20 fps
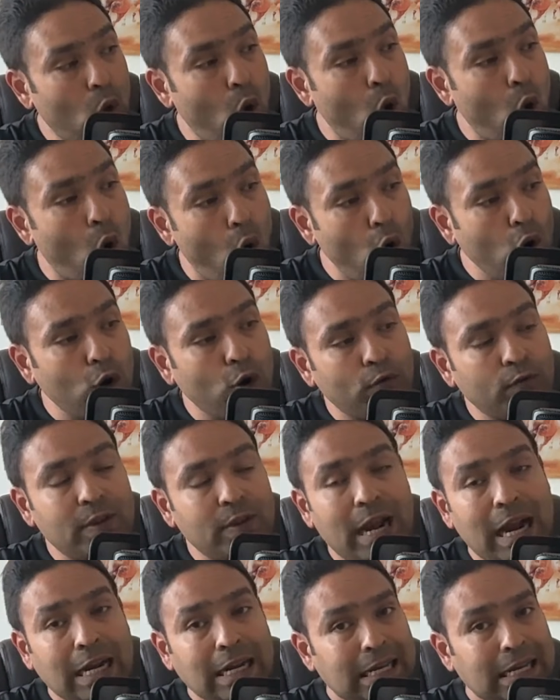all of
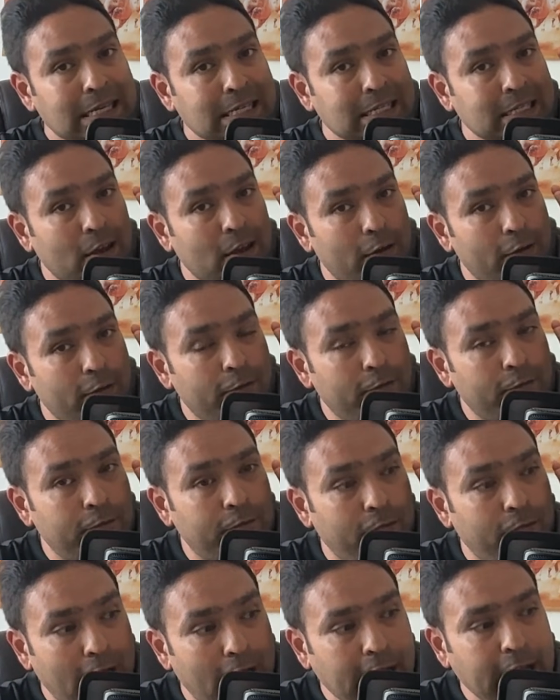that is
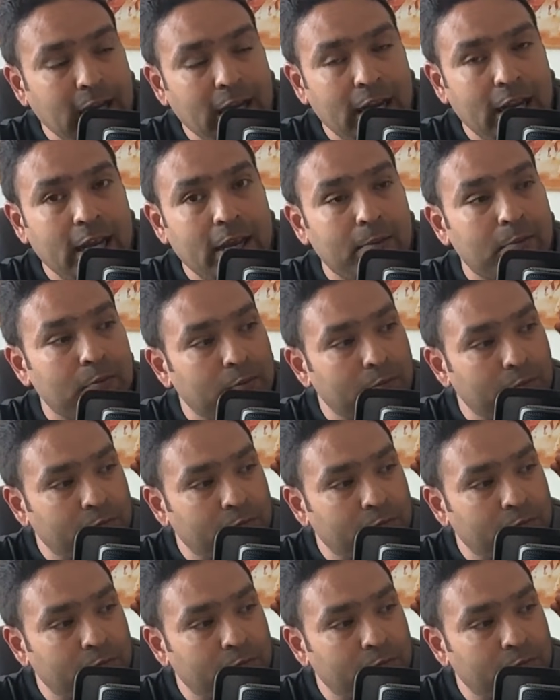finally